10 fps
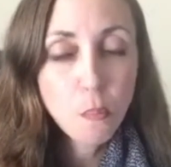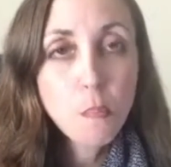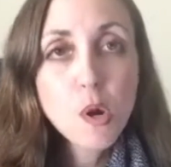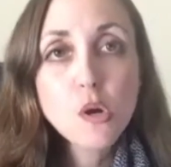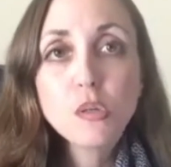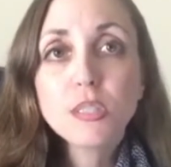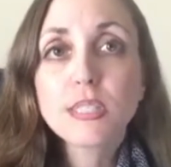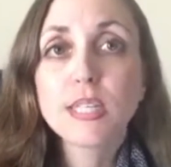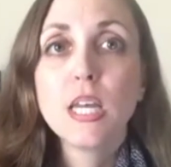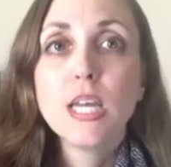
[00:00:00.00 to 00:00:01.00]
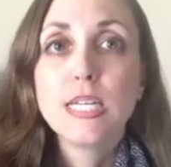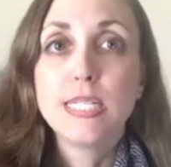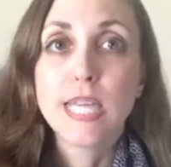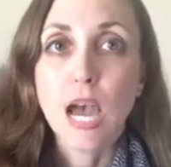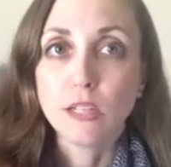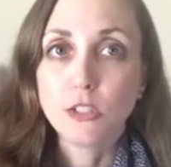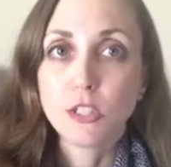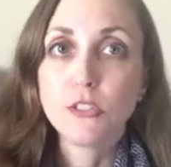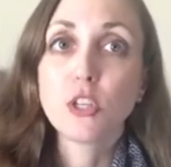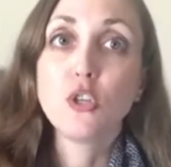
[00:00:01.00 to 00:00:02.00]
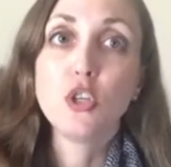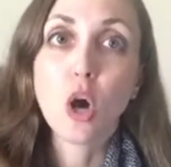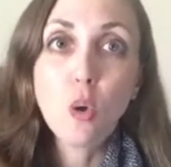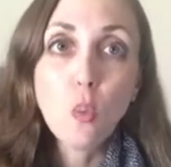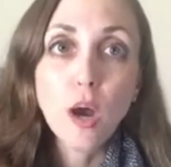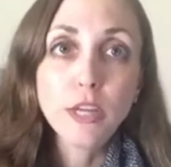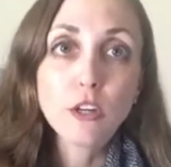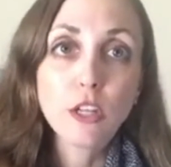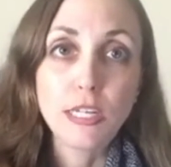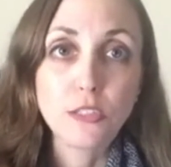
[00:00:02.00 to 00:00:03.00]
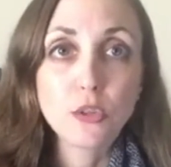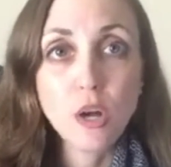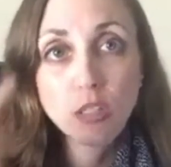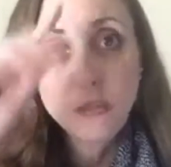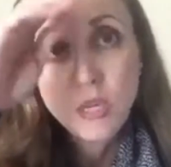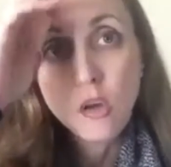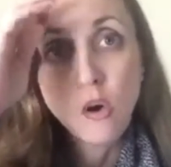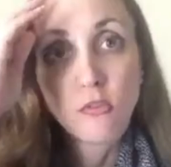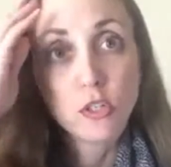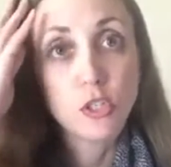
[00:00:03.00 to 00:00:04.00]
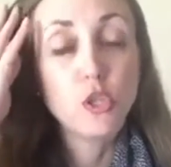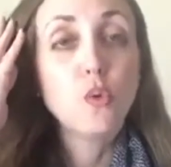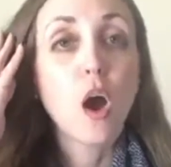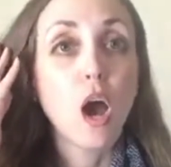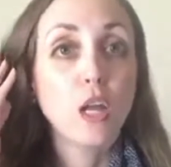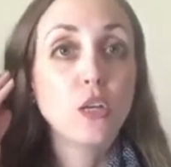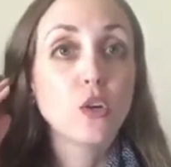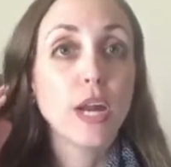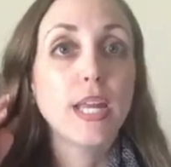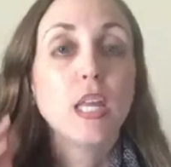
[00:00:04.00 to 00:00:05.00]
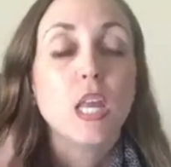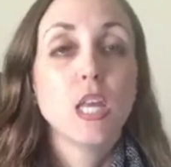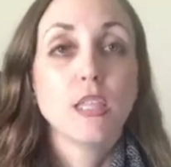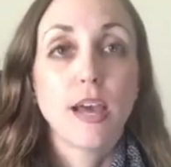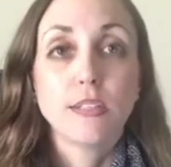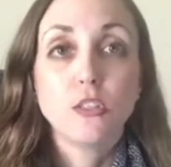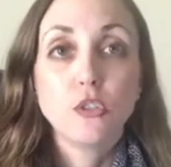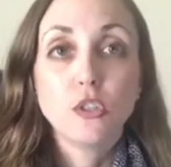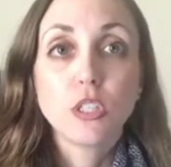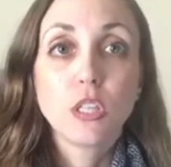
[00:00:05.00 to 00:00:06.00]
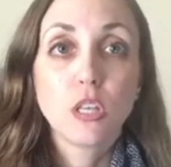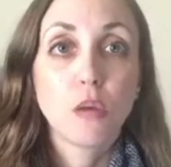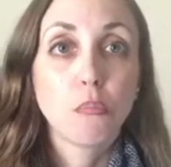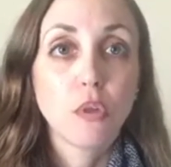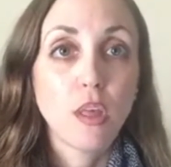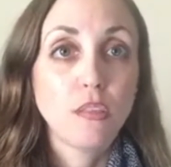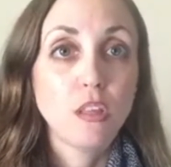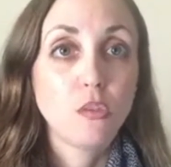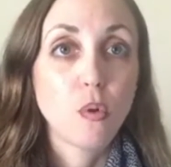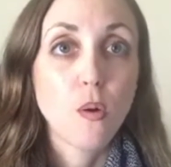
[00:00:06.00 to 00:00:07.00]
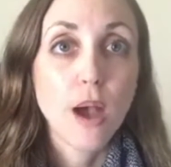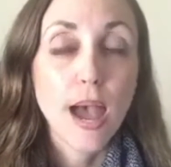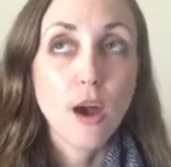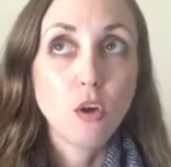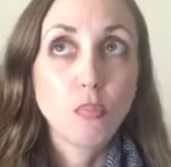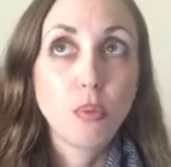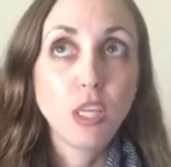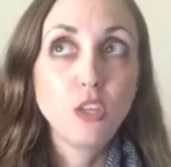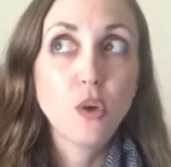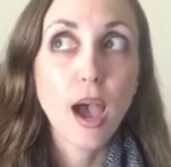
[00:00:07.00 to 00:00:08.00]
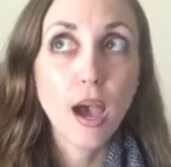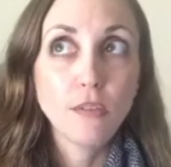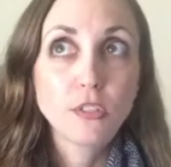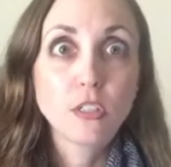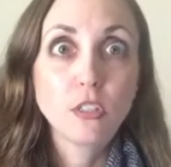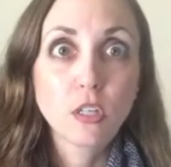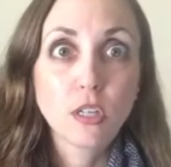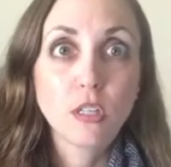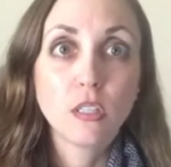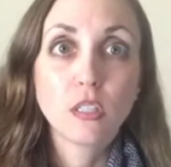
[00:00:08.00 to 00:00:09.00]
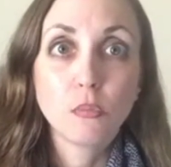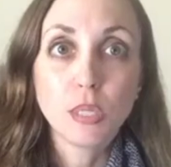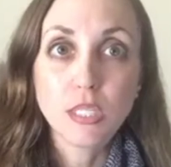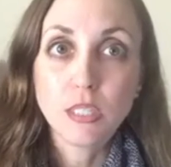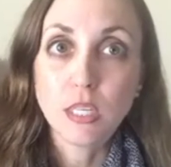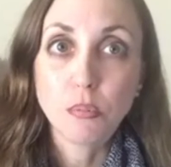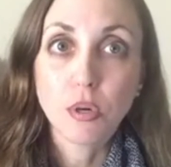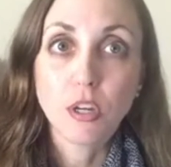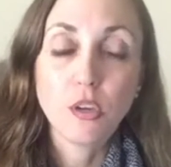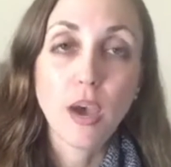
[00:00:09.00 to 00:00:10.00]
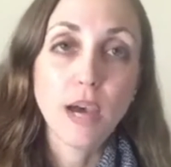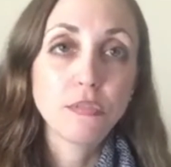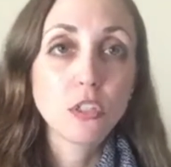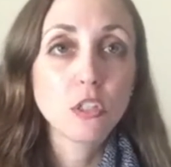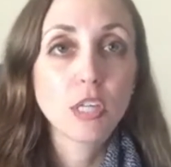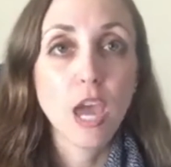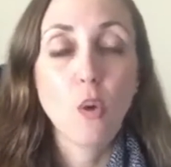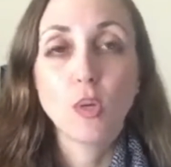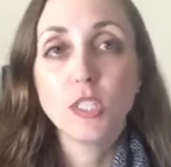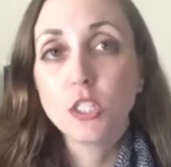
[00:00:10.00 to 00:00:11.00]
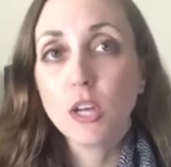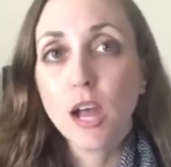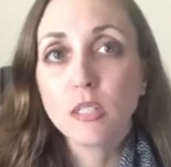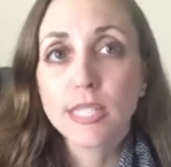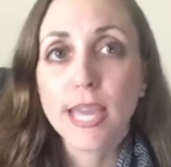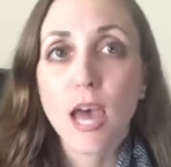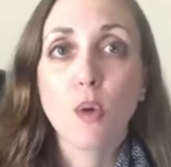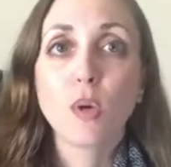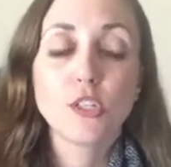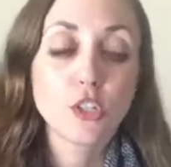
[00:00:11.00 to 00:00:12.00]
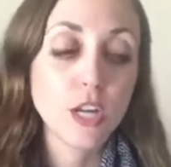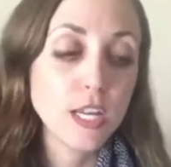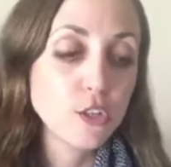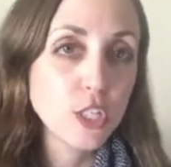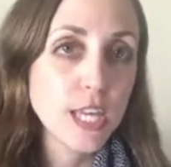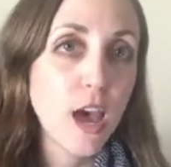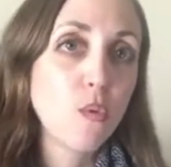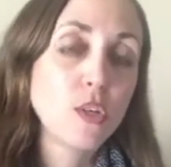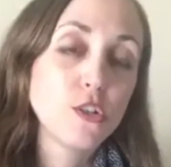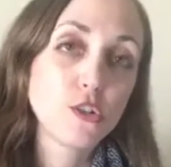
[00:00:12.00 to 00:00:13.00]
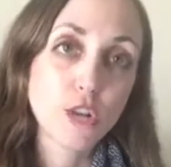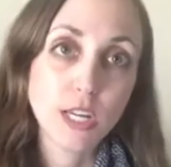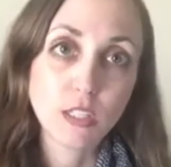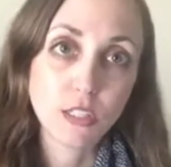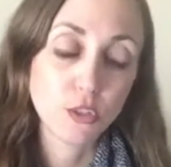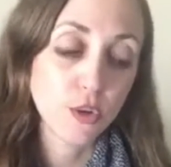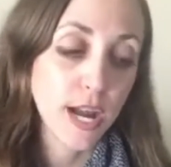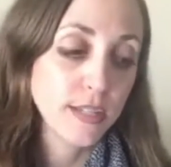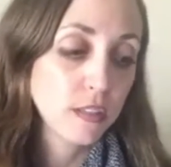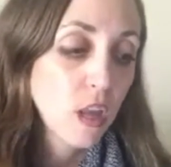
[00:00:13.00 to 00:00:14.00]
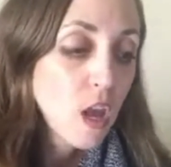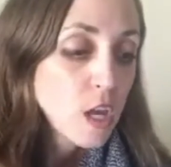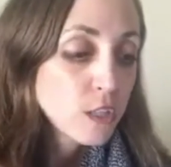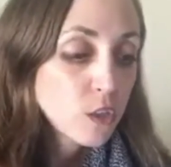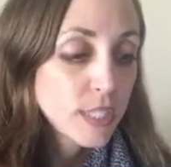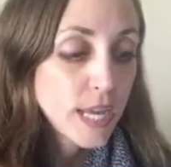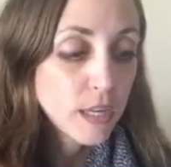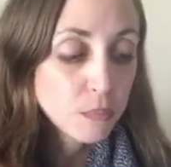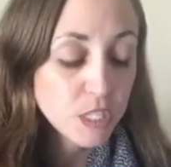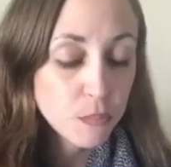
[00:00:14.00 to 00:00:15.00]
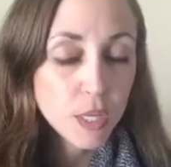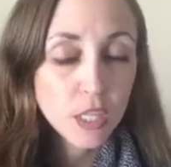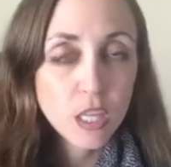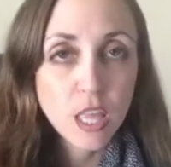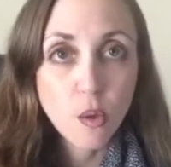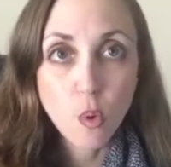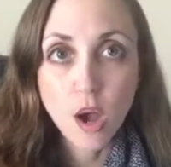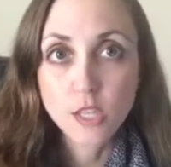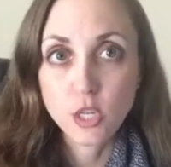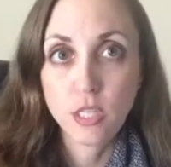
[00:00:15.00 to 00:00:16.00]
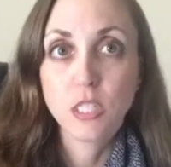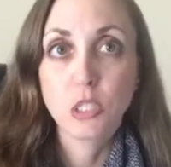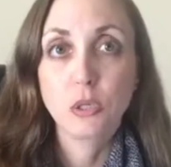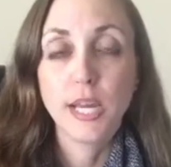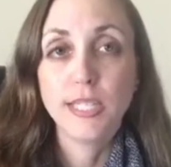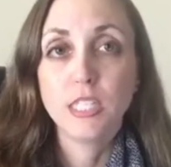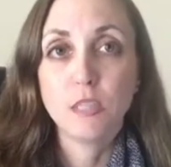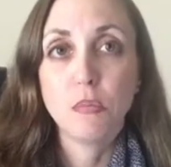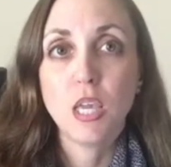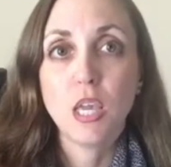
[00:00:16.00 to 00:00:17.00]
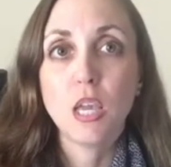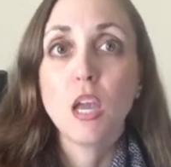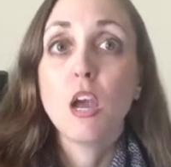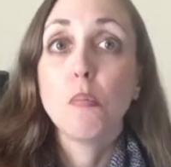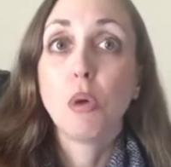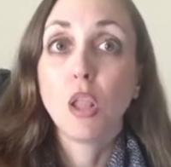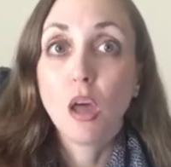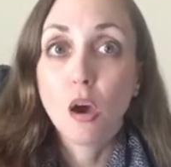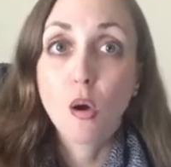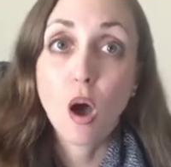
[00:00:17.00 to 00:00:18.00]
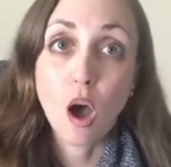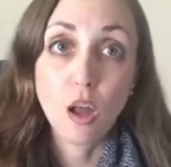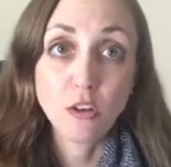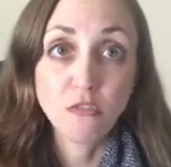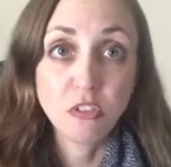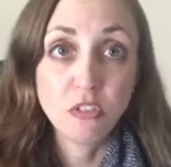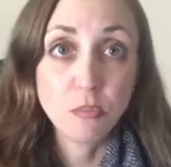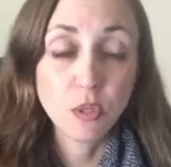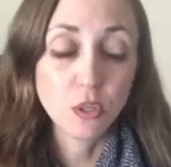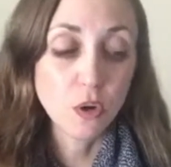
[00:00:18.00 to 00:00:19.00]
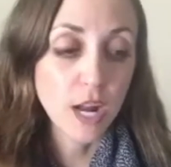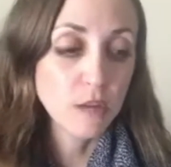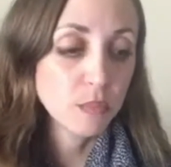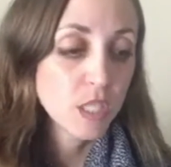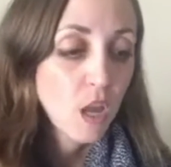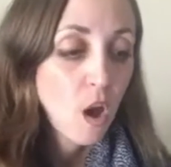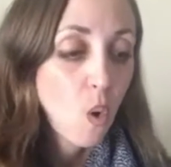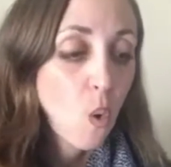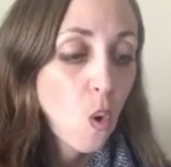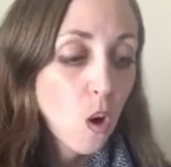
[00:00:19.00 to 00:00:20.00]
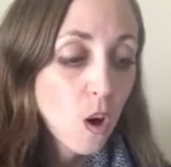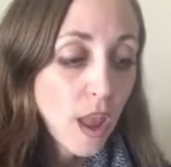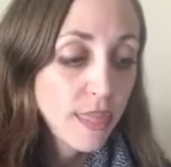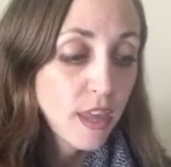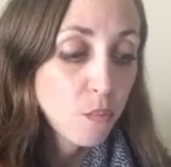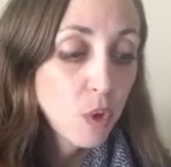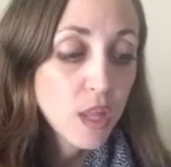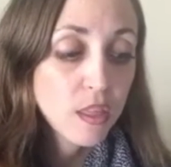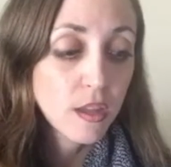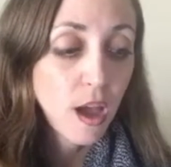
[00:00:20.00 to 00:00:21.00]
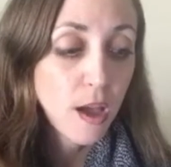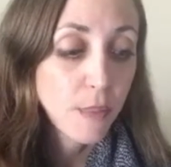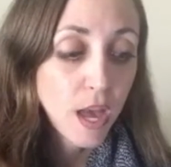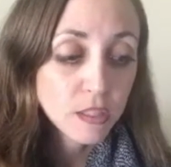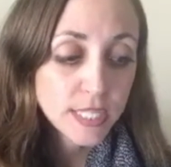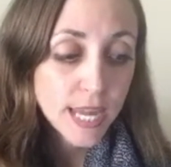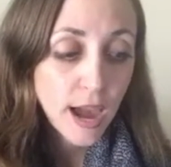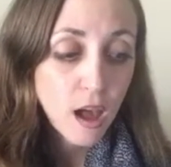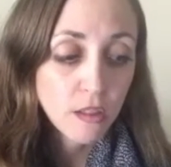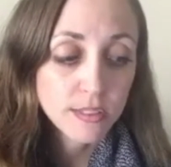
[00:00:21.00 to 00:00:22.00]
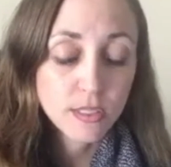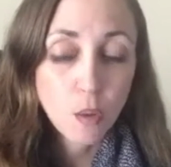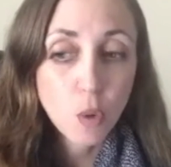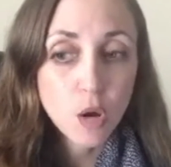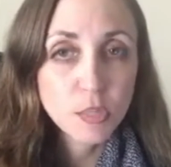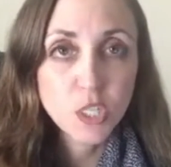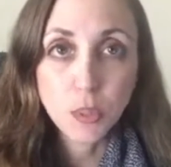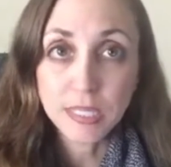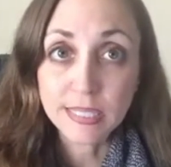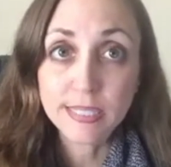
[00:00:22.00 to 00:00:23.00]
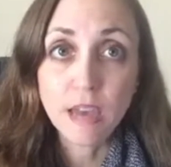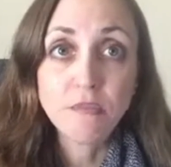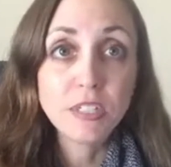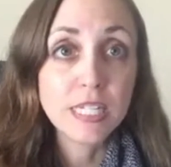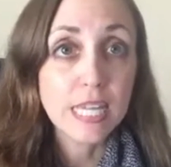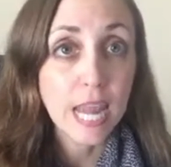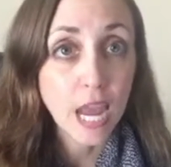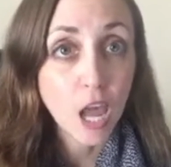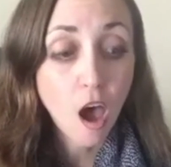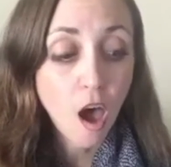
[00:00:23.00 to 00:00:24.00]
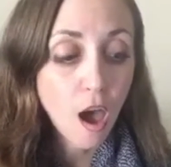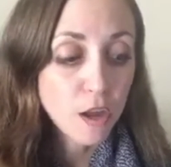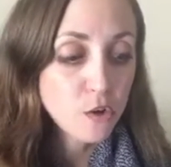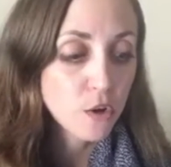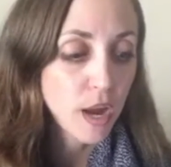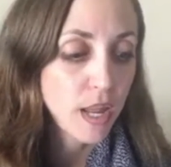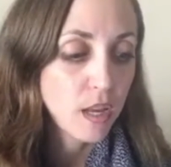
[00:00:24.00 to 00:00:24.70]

most doctors don't want your cholesterol to be over 200. That's usually the number that they throw out. But you have to look a little bit deeper. You have to look at what's your LDL, what's your HDL, what's your triglycerides. So typically they want triglycerides to be below 150 milligrams. And then with LDL, somewhere between 70 and 100.